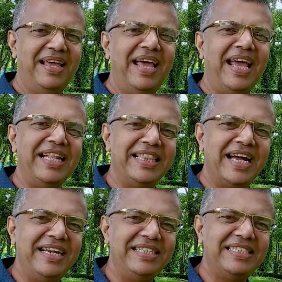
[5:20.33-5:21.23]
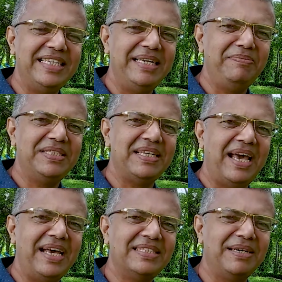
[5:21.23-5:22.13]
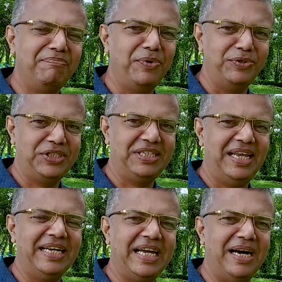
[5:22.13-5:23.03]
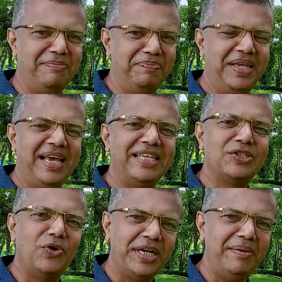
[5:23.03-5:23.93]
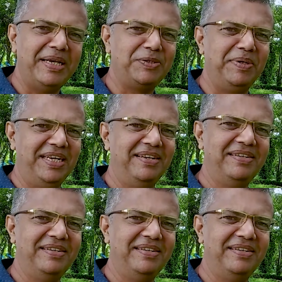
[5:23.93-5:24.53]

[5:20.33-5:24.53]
And Nani seems as composed and calm as Kottayam has been.